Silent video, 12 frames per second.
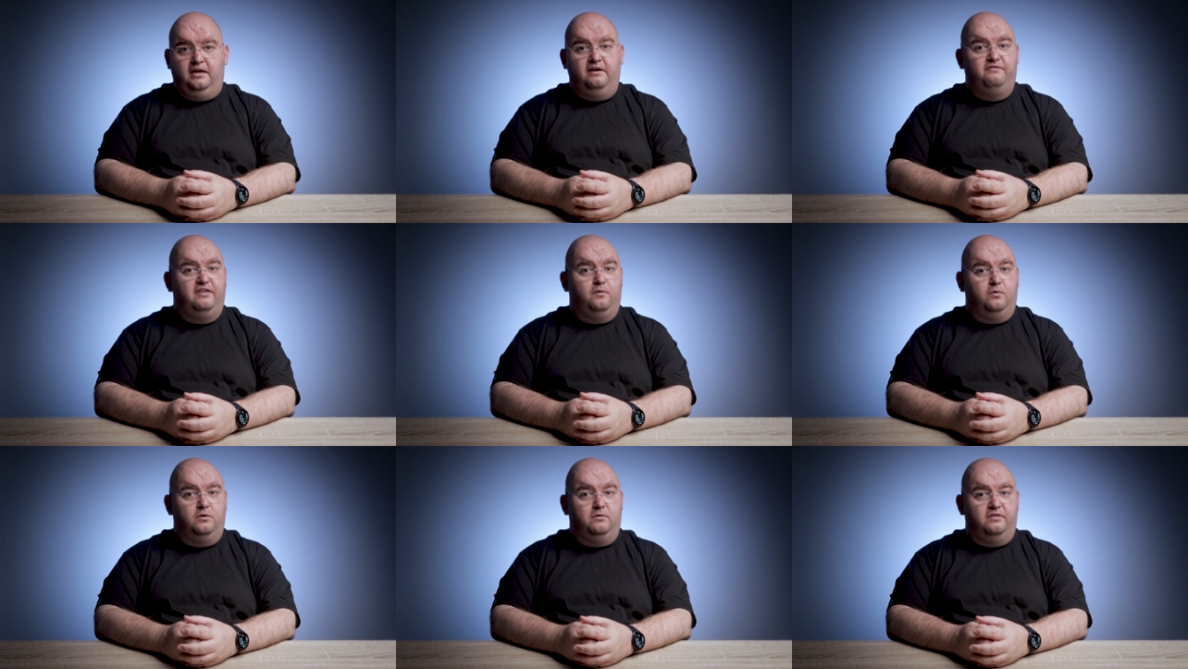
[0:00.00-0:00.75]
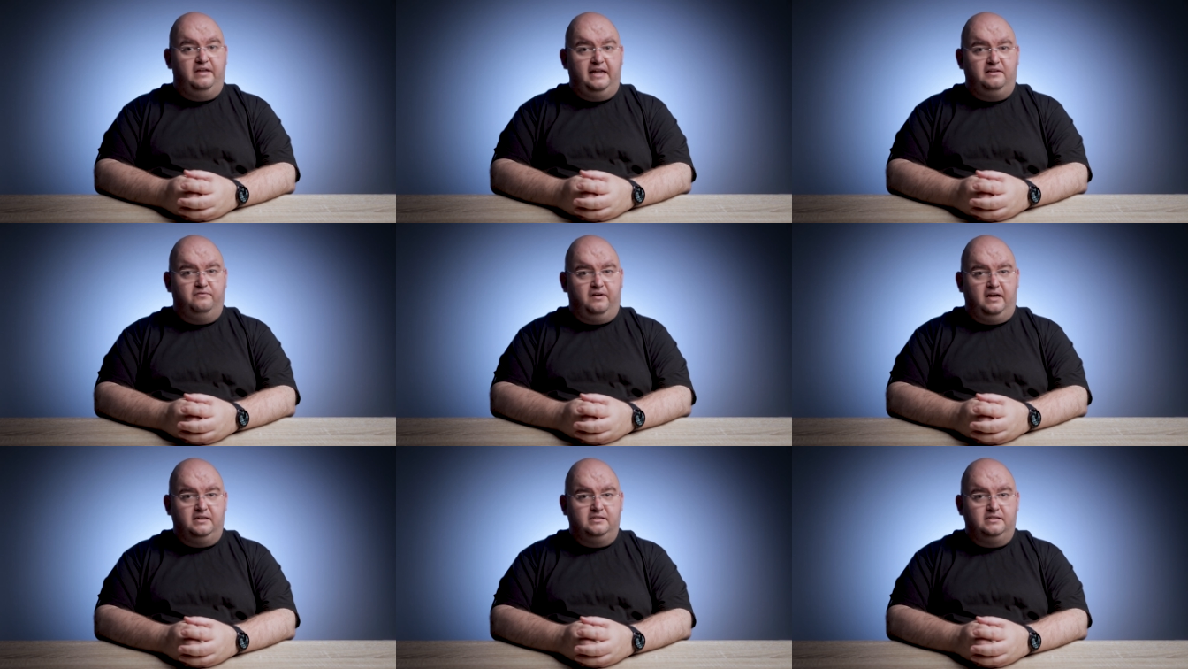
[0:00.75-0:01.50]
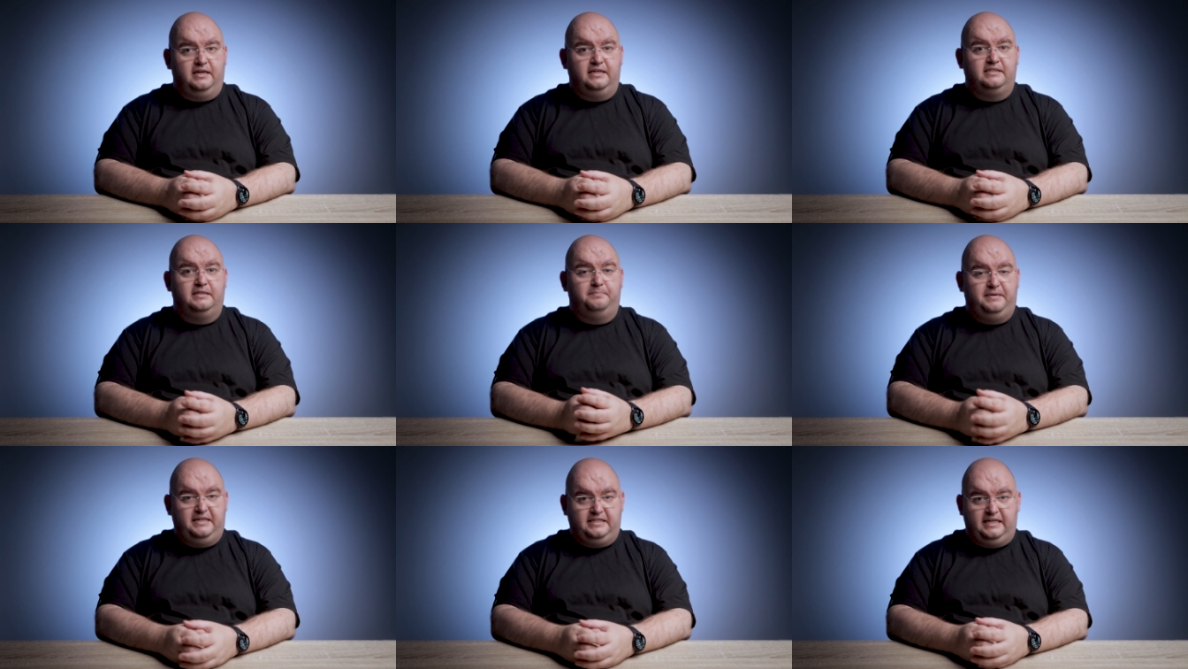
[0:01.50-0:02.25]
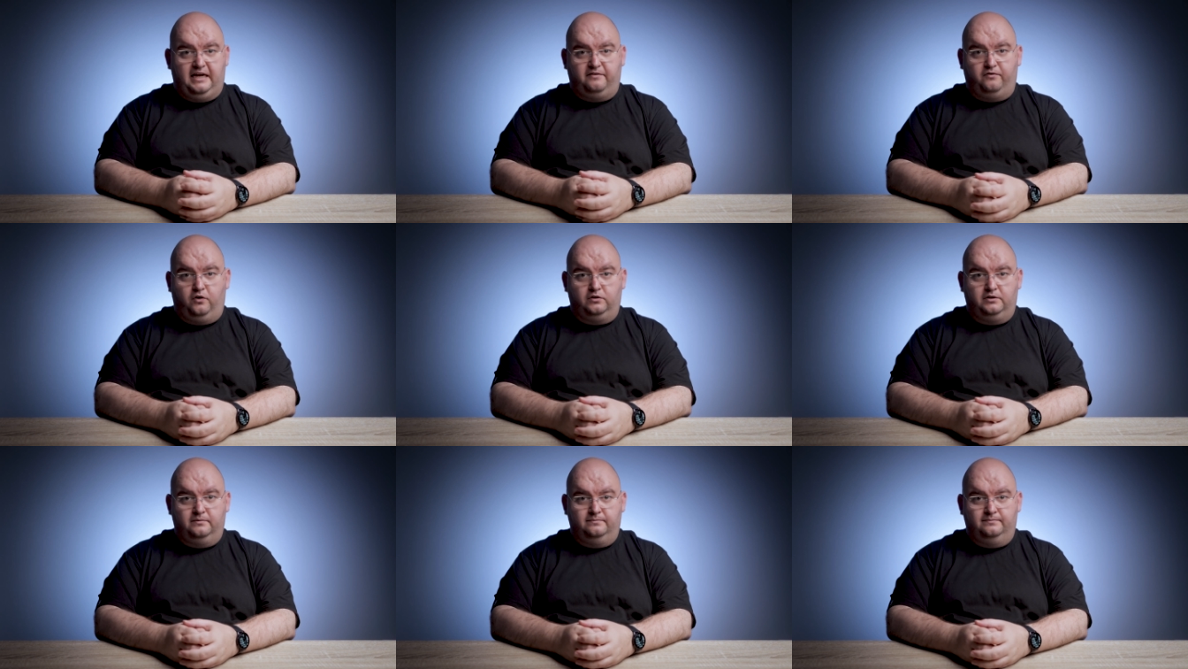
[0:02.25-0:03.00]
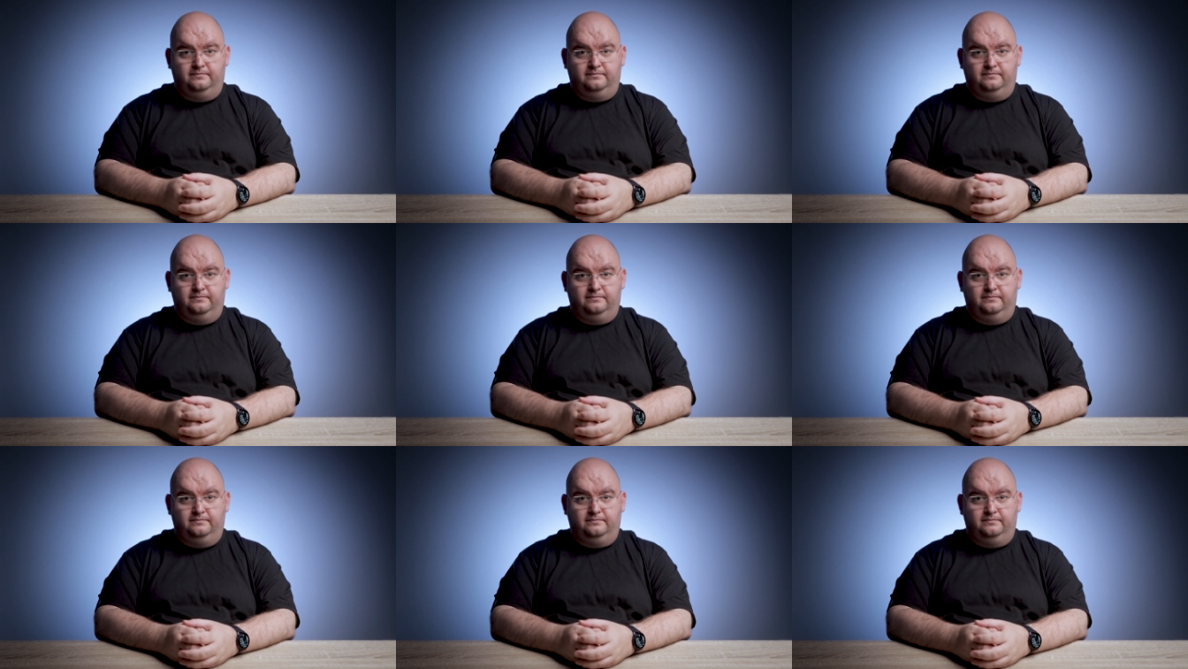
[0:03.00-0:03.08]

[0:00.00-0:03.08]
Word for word: If they work with that device, it's the PC at fault.